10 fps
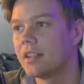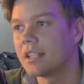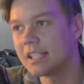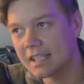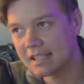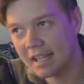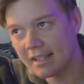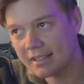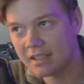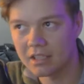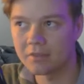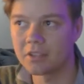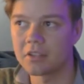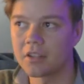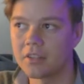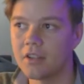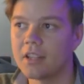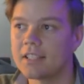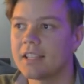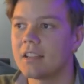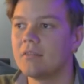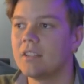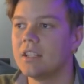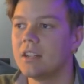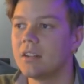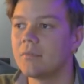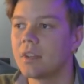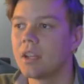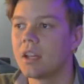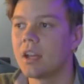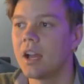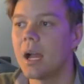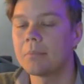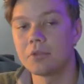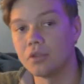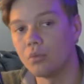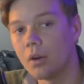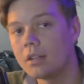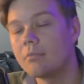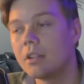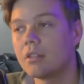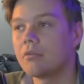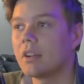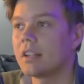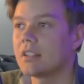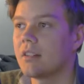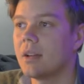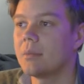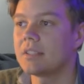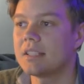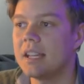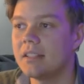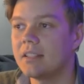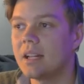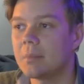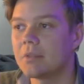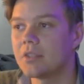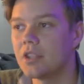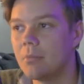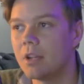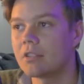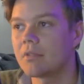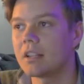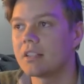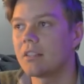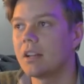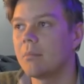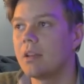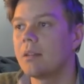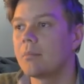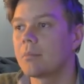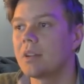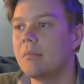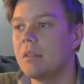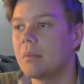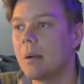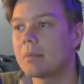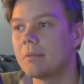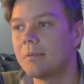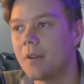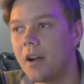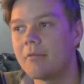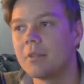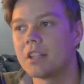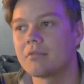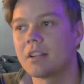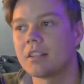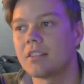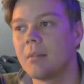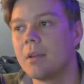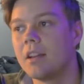6 days delivery on a 30-second video, up to 1 minute running time, standard up to 2 minutes running time, premium up to 5 minutes running time.